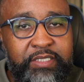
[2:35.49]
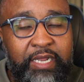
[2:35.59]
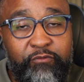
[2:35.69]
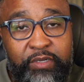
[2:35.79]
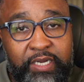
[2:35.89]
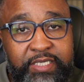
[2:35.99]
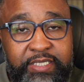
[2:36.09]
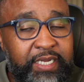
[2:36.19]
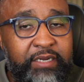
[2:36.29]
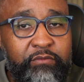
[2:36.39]
I realized
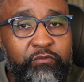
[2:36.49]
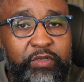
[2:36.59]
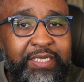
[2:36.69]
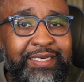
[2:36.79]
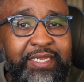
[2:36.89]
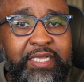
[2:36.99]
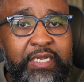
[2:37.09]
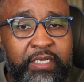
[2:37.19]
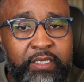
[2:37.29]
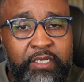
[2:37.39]
I didn't really need,